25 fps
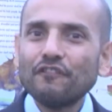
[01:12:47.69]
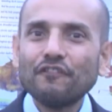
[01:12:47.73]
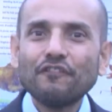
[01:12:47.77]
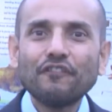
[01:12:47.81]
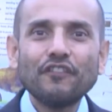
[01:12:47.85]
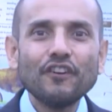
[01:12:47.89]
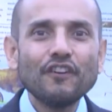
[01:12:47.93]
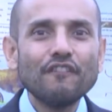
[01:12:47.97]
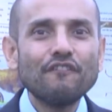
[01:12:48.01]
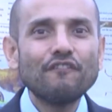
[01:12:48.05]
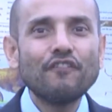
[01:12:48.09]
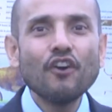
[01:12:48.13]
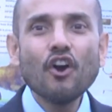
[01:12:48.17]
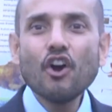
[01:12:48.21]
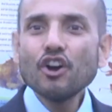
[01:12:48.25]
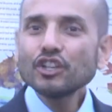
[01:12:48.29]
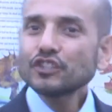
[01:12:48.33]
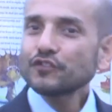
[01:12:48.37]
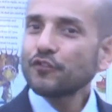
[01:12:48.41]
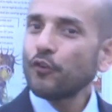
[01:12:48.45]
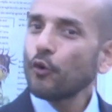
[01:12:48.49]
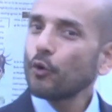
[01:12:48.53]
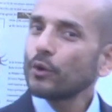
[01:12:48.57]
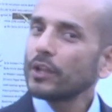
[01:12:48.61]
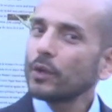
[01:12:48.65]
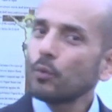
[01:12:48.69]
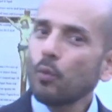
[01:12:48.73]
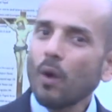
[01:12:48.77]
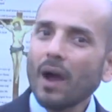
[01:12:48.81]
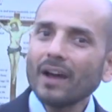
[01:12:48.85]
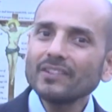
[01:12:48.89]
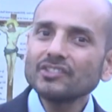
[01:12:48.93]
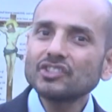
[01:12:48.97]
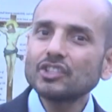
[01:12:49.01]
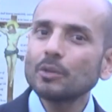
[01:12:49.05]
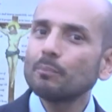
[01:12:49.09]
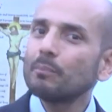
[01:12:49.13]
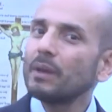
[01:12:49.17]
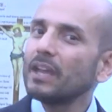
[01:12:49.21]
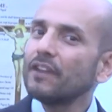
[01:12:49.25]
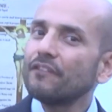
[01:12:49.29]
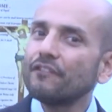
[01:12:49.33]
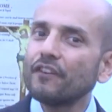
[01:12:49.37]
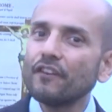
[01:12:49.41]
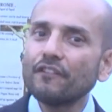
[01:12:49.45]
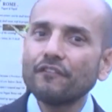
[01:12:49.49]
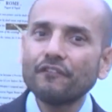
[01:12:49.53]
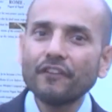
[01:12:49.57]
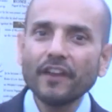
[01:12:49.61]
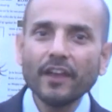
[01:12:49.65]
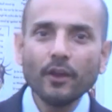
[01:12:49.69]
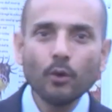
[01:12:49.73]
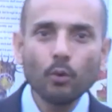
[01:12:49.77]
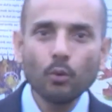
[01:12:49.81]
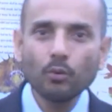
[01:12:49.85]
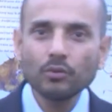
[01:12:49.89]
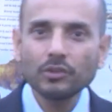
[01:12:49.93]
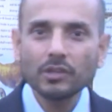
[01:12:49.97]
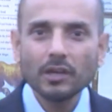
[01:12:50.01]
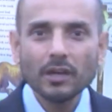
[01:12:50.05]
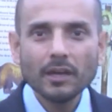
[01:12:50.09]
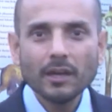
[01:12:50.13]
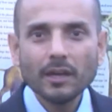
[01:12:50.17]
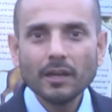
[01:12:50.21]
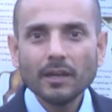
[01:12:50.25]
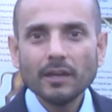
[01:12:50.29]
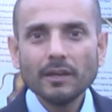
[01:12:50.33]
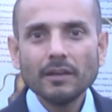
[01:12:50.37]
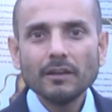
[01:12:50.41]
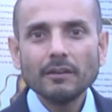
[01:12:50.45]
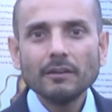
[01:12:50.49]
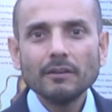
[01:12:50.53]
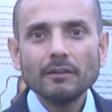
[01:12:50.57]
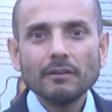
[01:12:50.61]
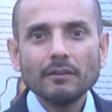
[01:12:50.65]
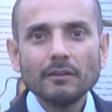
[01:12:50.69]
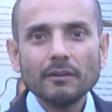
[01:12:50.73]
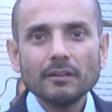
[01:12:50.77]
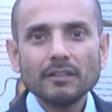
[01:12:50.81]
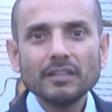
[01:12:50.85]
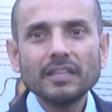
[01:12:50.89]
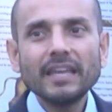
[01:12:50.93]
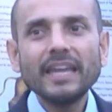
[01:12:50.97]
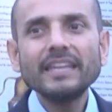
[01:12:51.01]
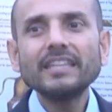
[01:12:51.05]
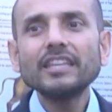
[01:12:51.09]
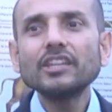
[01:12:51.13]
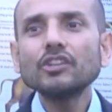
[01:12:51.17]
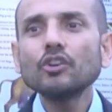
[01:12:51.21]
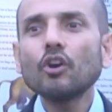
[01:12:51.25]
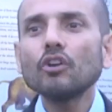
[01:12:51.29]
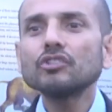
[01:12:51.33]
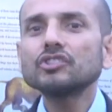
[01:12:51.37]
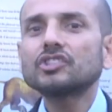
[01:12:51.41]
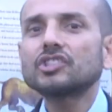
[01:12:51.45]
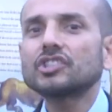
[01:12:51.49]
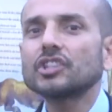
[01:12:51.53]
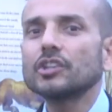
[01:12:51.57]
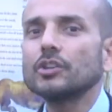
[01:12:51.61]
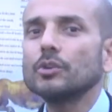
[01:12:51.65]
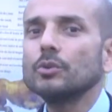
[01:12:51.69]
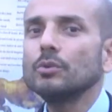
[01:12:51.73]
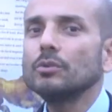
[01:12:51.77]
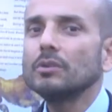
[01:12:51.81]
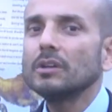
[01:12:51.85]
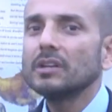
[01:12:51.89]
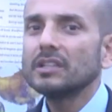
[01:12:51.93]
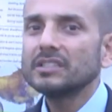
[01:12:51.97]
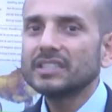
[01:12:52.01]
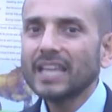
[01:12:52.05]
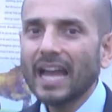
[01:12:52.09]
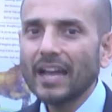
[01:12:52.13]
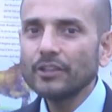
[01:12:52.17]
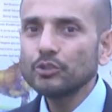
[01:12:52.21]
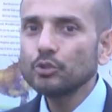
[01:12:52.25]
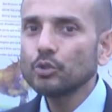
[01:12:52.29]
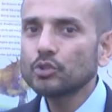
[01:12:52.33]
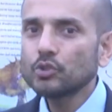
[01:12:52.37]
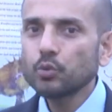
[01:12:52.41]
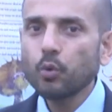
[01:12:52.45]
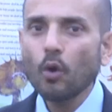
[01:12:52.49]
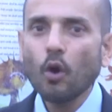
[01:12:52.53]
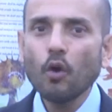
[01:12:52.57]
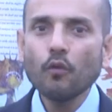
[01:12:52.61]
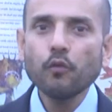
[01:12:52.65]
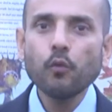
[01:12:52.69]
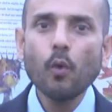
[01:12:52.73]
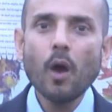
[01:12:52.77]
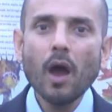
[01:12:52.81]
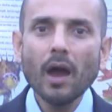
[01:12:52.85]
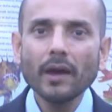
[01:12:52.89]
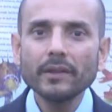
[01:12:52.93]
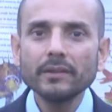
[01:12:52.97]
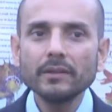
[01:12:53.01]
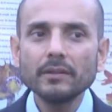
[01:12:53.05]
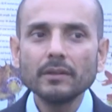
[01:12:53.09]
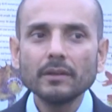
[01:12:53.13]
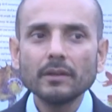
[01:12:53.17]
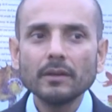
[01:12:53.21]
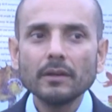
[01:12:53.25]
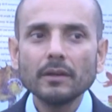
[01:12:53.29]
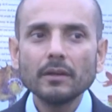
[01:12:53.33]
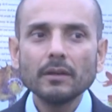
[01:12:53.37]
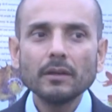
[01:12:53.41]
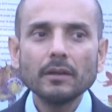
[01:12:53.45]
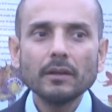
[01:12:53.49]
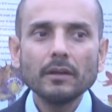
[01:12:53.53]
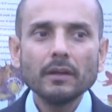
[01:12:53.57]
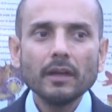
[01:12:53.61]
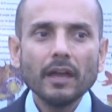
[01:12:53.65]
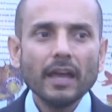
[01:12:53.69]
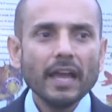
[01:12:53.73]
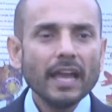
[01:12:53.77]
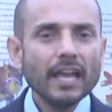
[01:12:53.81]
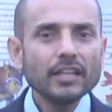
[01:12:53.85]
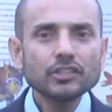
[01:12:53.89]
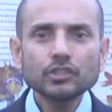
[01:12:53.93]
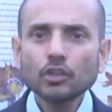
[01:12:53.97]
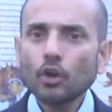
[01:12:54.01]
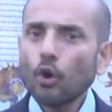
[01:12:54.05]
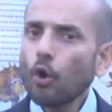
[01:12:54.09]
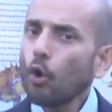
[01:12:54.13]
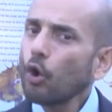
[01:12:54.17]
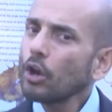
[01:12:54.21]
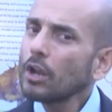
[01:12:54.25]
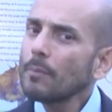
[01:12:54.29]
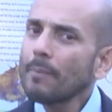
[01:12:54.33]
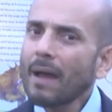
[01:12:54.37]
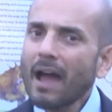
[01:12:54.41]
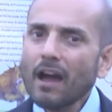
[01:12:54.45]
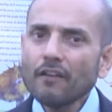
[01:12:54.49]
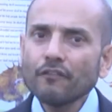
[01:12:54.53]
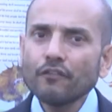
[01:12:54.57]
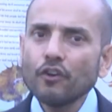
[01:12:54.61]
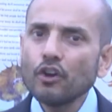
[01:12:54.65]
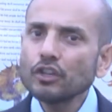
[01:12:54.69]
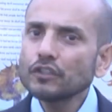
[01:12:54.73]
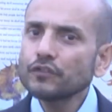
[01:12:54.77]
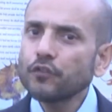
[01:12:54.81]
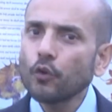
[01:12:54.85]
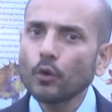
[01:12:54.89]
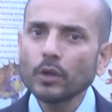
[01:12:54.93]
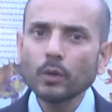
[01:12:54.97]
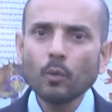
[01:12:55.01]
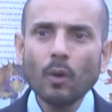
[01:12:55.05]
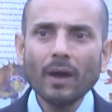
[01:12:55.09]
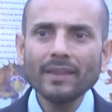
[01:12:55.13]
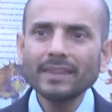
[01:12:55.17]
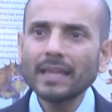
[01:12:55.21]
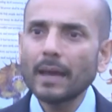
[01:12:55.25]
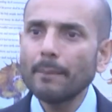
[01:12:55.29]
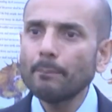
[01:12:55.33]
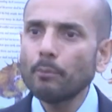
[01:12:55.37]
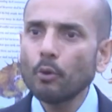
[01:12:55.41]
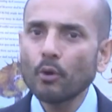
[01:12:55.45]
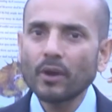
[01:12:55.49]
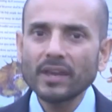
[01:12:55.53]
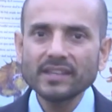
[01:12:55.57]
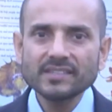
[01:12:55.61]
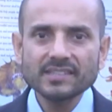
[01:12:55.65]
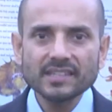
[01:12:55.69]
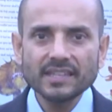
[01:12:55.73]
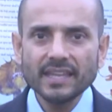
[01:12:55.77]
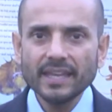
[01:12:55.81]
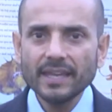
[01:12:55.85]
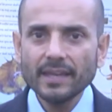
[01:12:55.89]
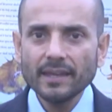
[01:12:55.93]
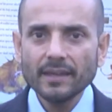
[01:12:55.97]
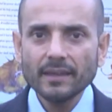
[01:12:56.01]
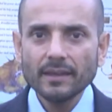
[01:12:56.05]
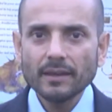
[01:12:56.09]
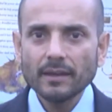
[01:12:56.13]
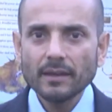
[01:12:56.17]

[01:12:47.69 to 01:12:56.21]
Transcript: For verse 41 to be fulfilled, leading on to Daniel 12:1. It's all about verse 41, that book, isn't it?